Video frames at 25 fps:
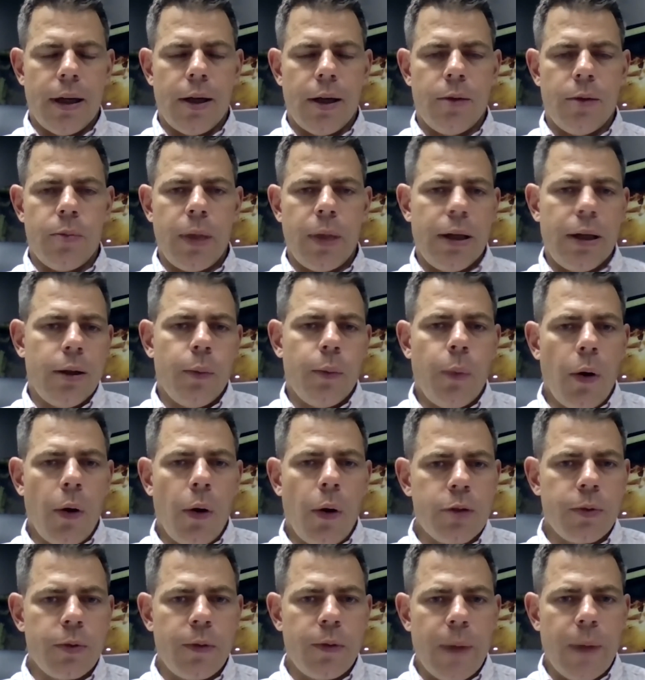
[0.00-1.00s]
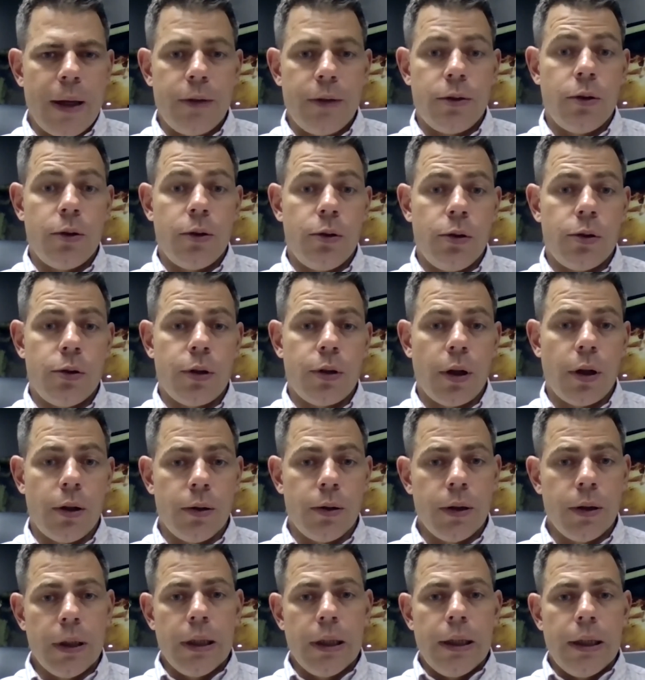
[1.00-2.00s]
But in the past, we managed to do
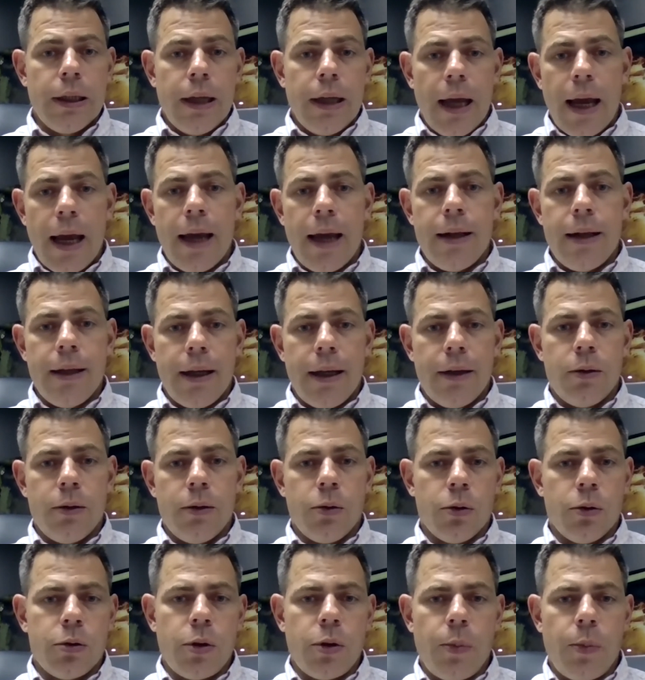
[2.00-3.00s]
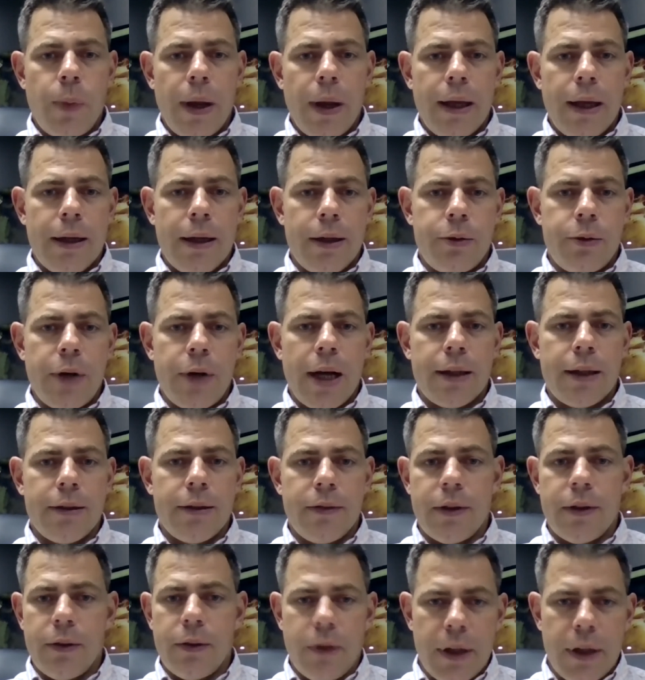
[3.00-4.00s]
so, and then also pay an
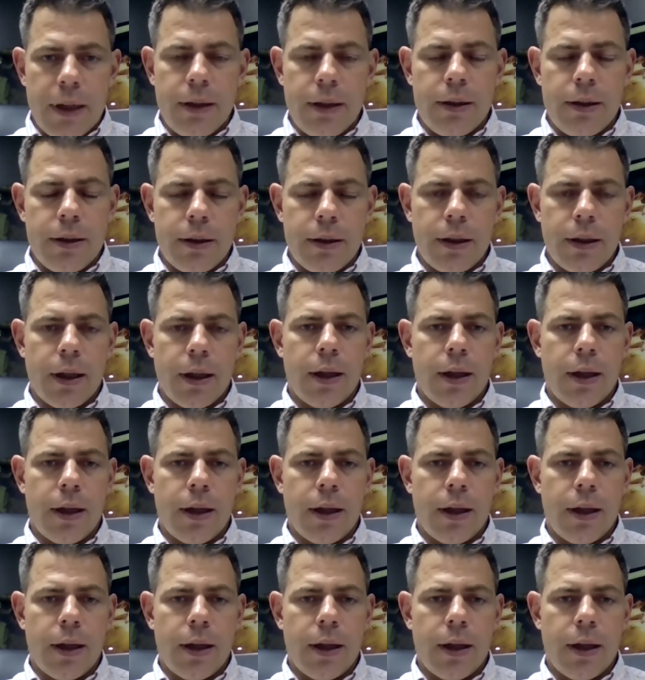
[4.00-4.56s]
attractive dividend.